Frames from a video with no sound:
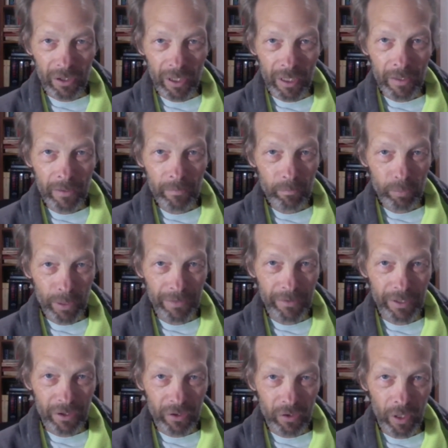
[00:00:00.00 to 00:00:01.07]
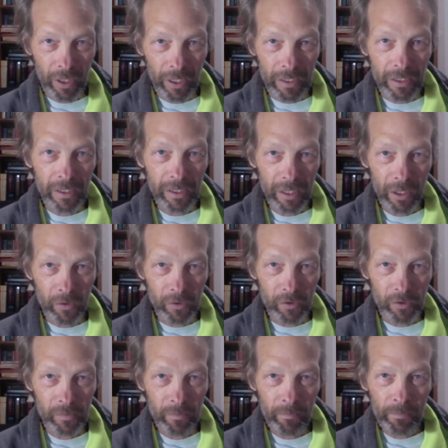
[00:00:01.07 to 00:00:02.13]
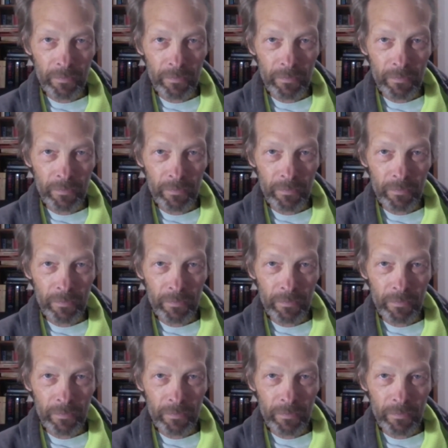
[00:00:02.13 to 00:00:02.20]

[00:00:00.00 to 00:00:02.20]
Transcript: our previous dog, Ghost.